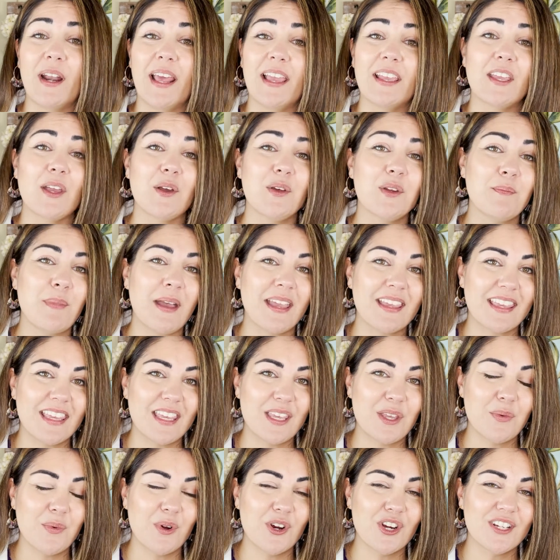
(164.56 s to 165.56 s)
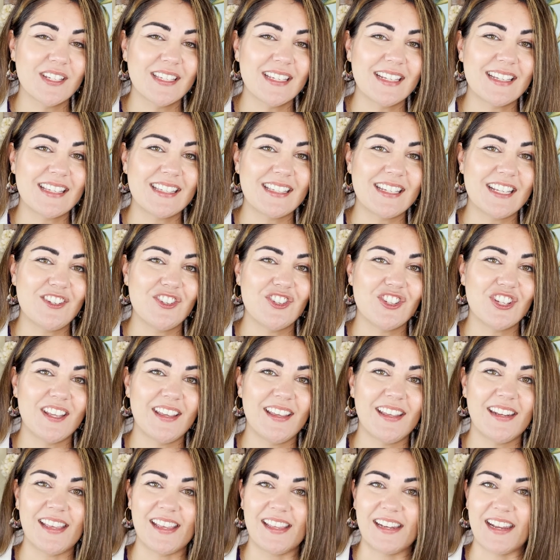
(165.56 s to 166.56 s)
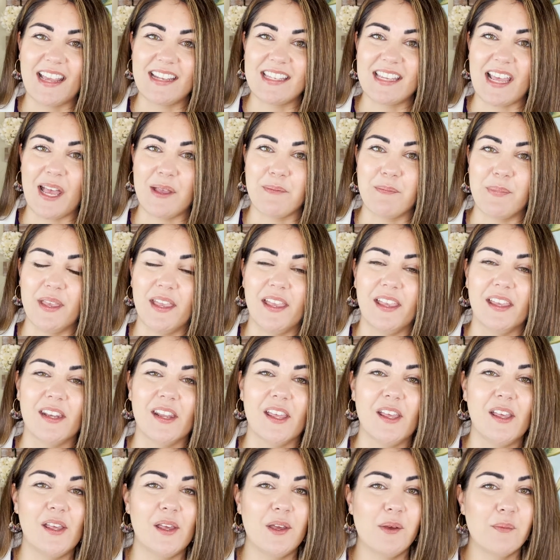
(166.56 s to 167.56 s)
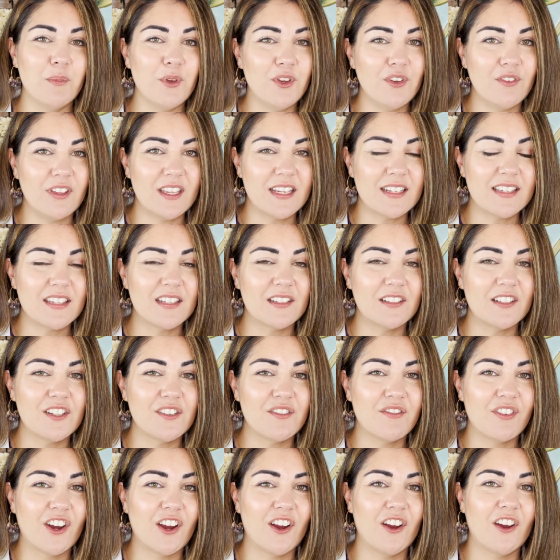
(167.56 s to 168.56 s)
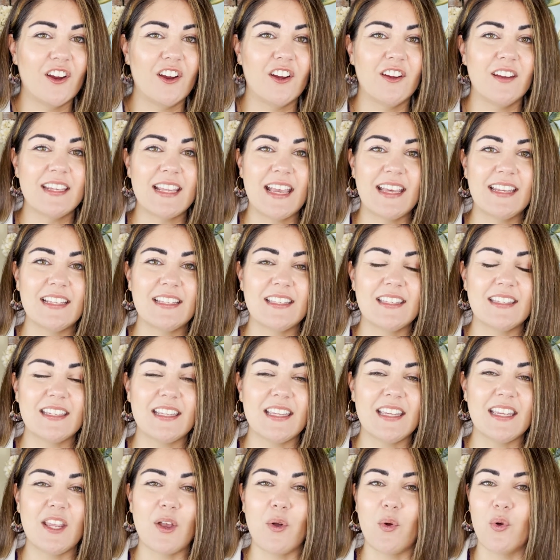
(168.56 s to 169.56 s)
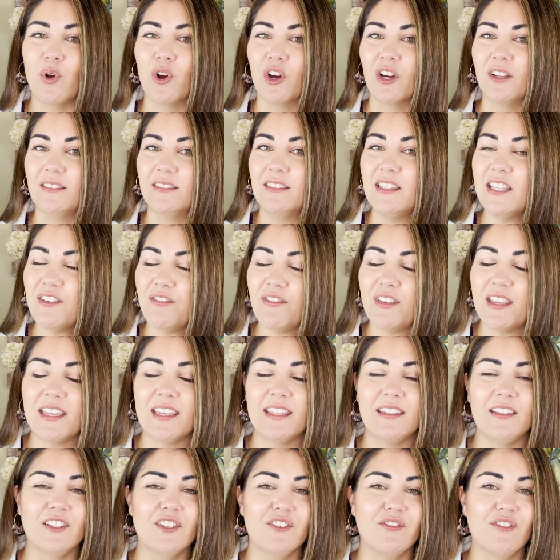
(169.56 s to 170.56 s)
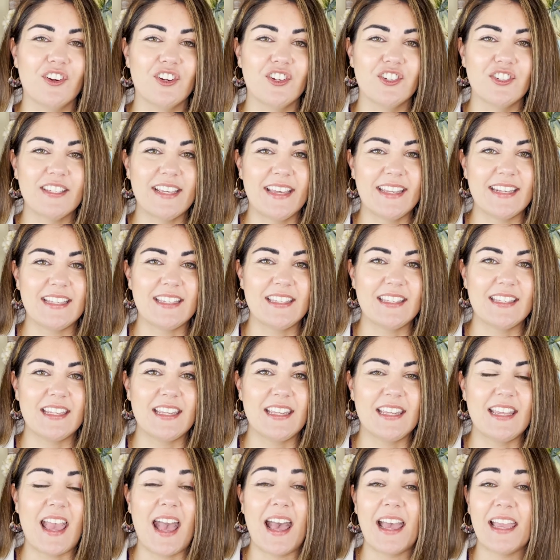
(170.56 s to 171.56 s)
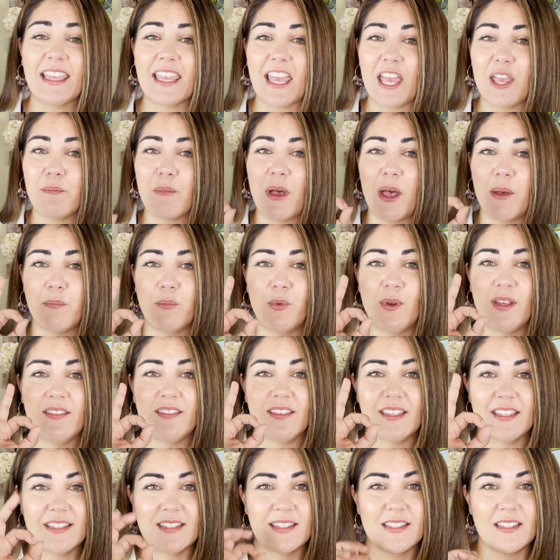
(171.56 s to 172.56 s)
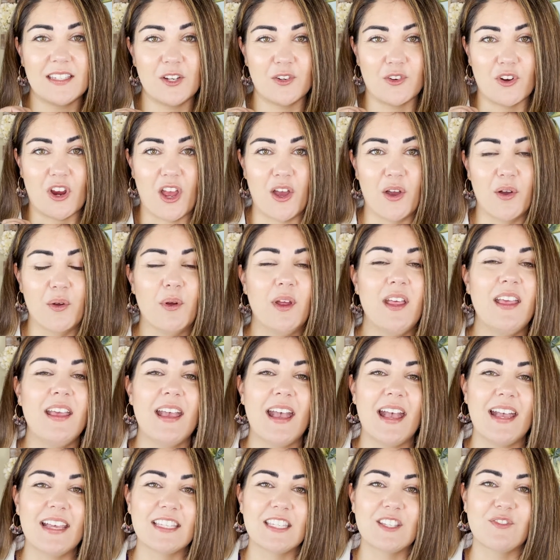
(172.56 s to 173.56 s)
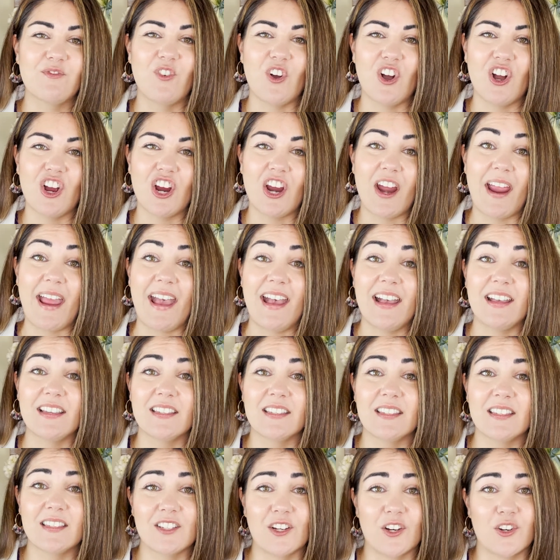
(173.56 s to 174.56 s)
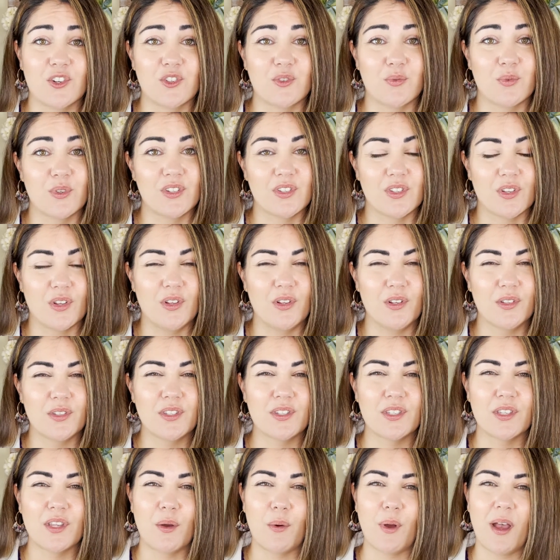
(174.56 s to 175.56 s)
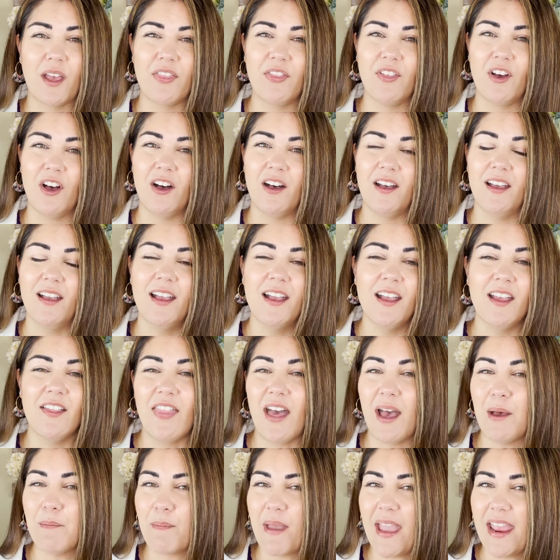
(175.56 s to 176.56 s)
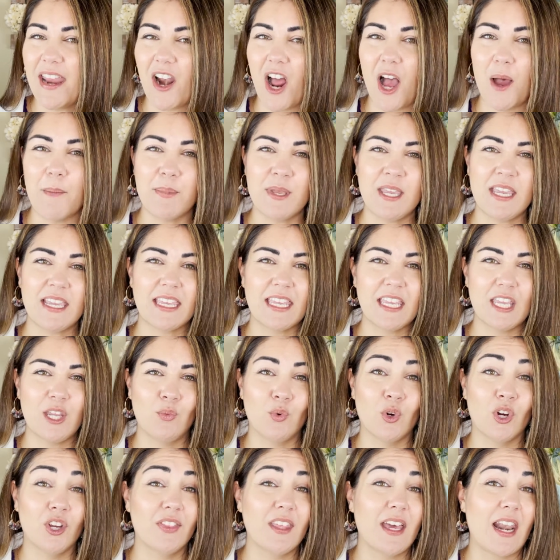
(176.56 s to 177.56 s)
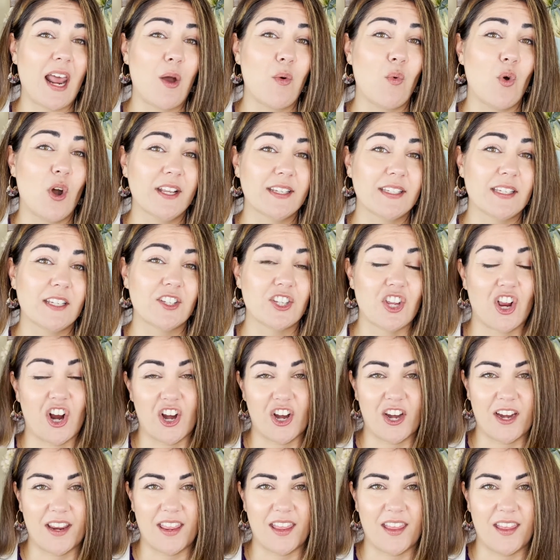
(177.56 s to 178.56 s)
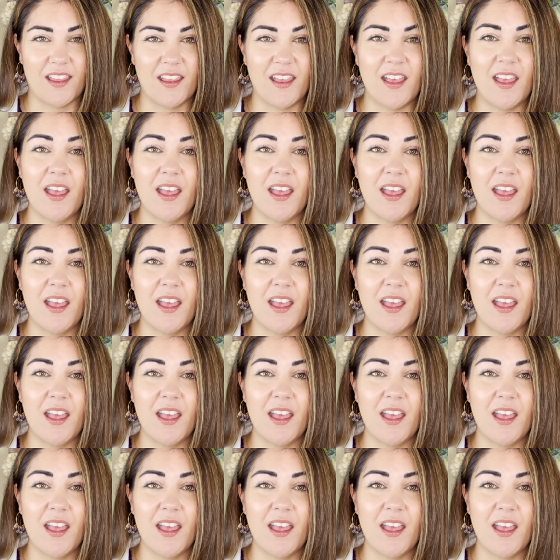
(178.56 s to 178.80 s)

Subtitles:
I go to my keywords extension and I type in moving to Laverne, Tennessee or living in Laverne, Tennessee, I came up with 0 as far as search results. So I thought that may not be a keyword that I want to target.